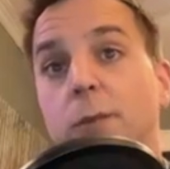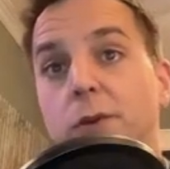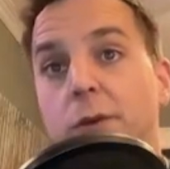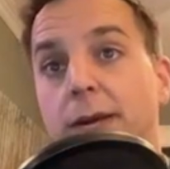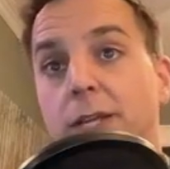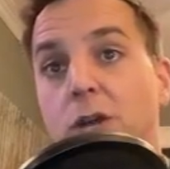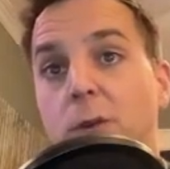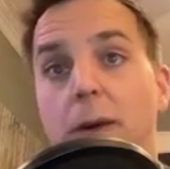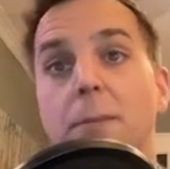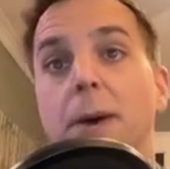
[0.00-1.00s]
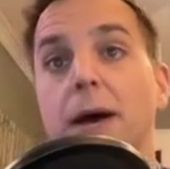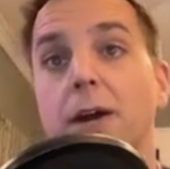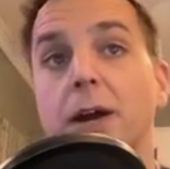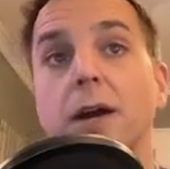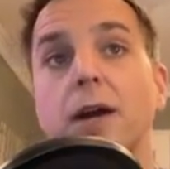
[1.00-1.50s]
We're doing a little bit
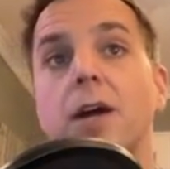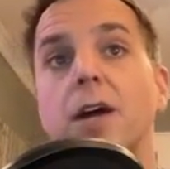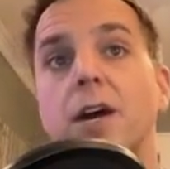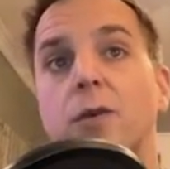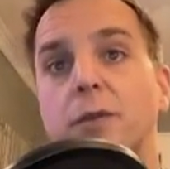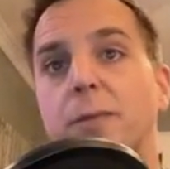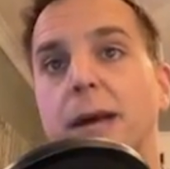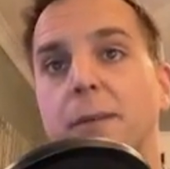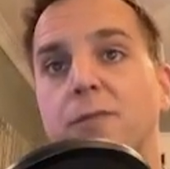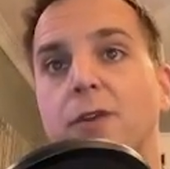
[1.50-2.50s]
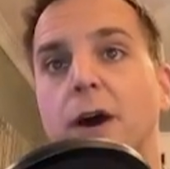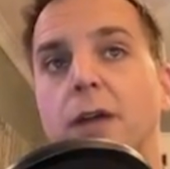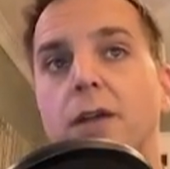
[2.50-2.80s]
better with me up front,